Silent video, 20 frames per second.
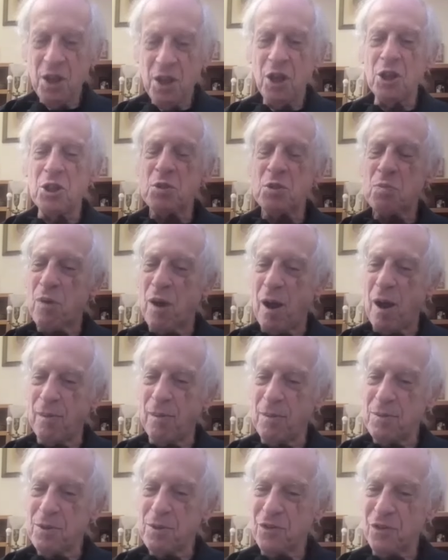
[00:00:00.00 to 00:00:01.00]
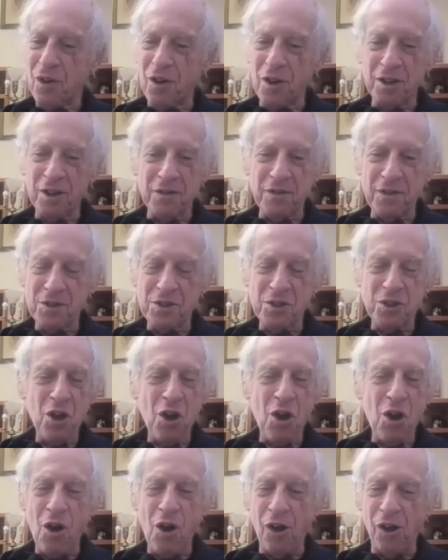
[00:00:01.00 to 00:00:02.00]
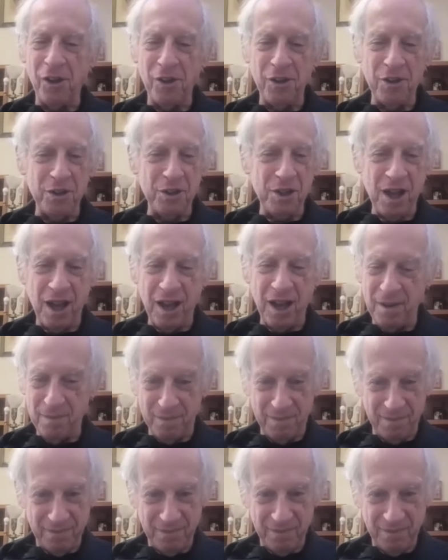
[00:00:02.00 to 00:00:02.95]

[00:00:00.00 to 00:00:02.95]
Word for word: It's problems for all of us all the time.